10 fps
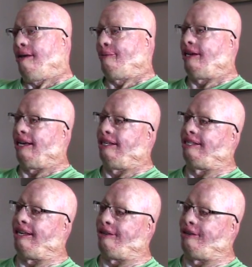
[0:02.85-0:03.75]

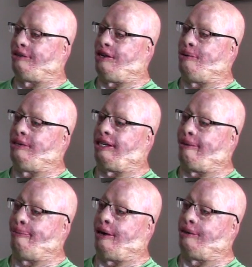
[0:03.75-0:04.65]
Because there's always a
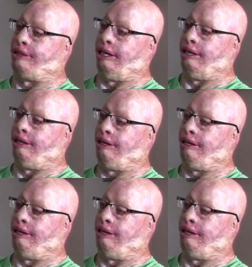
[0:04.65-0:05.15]
comparison,